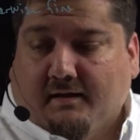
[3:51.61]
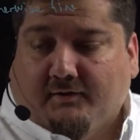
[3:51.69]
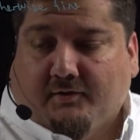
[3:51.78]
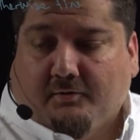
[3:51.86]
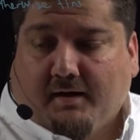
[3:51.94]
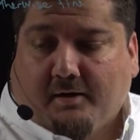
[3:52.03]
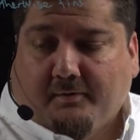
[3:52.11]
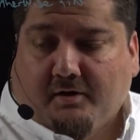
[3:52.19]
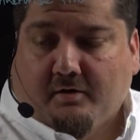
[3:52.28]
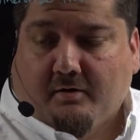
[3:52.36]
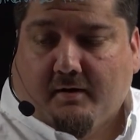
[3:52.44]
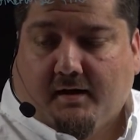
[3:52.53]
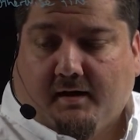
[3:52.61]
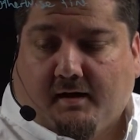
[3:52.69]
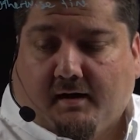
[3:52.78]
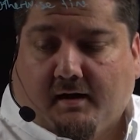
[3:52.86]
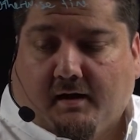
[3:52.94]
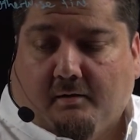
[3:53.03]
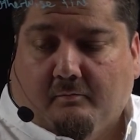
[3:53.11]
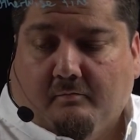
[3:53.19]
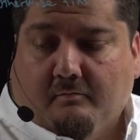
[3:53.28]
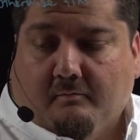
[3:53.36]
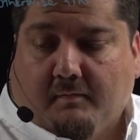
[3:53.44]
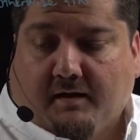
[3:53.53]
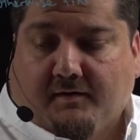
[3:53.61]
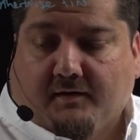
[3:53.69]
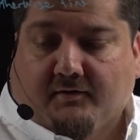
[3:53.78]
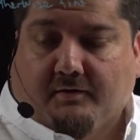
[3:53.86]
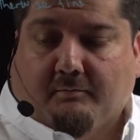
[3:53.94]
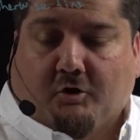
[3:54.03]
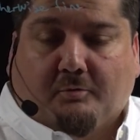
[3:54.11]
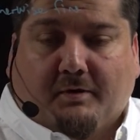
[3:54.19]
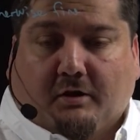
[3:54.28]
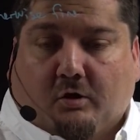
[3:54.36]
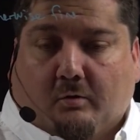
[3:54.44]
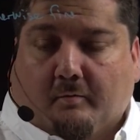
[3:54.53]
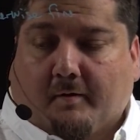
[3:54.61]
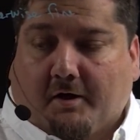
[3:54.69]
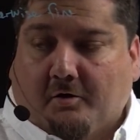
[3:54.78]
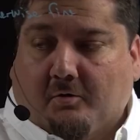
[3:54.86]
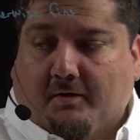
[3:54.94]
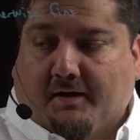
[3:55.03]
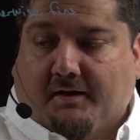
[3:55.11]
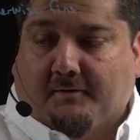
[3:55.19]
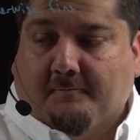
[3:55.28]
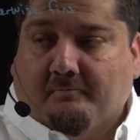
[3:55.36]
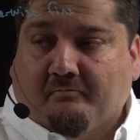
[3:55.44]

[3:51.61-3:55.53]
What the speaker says: And so now we can go ahead and make this a little bit lower priority.